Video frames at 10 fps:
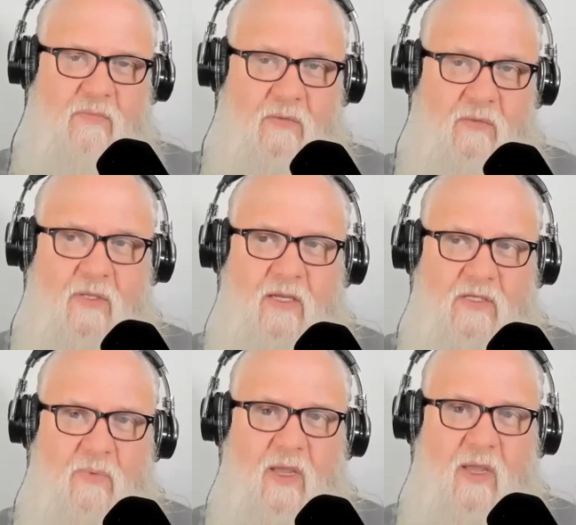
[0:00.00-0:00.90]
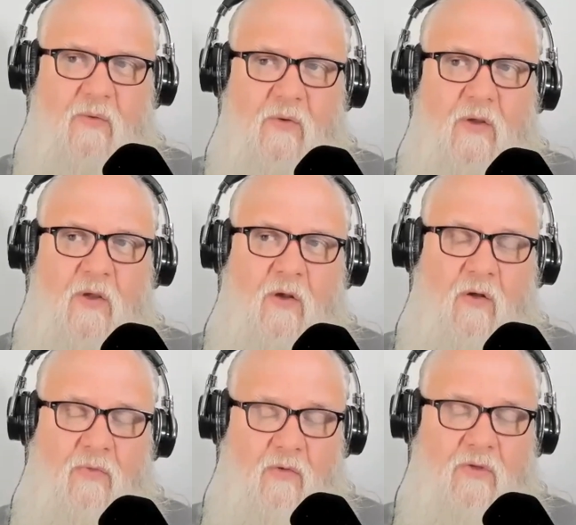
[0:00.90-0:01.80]
to me. But yeah, Spain
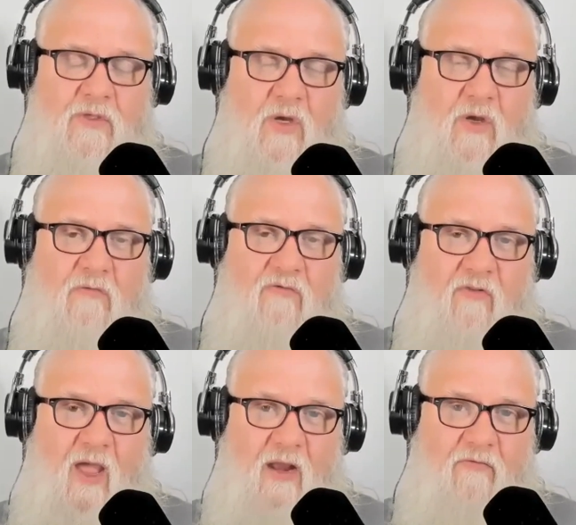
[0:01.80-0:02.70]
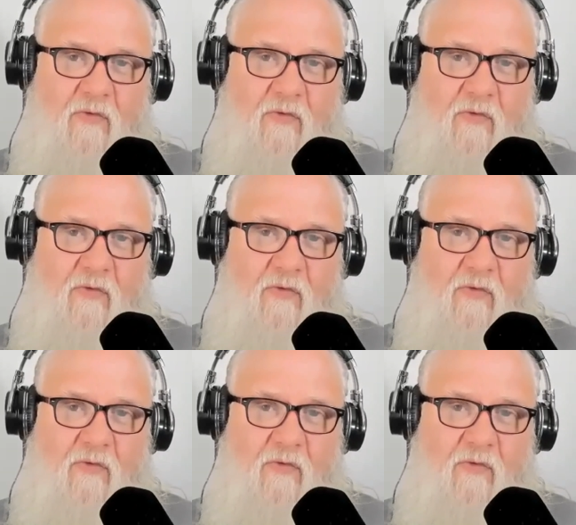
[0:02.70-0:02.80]
on the return flight